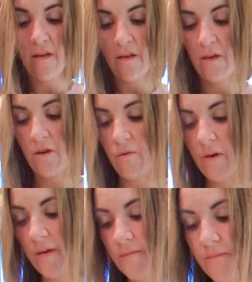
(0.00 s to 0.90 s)
You know
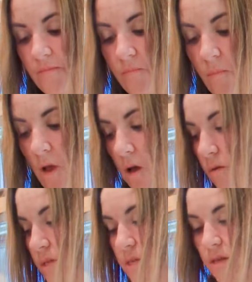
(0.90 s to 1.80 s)
what?
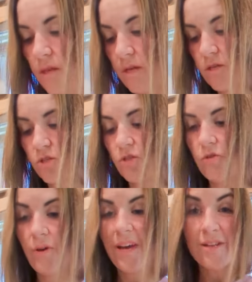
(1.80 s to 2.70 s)
Always a good thing to
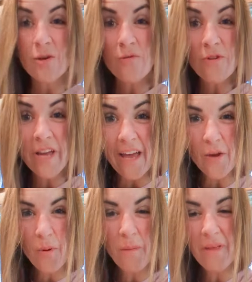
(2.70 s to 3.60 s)
do. Don't forget, you're
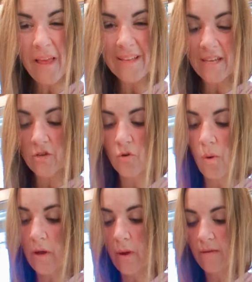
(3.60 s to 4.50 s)
probably like, Sandra,
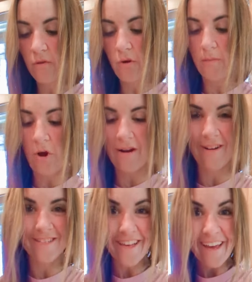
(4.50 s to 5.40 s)
why do I have the graham
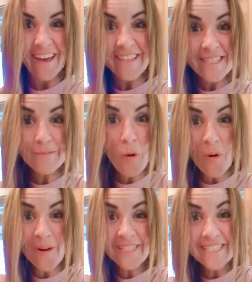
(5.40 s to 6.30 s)
crackers? It's
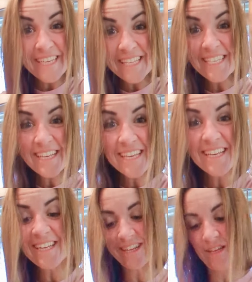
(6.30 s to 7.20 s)
s'mores
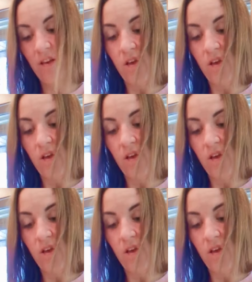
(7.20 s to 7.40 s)
season.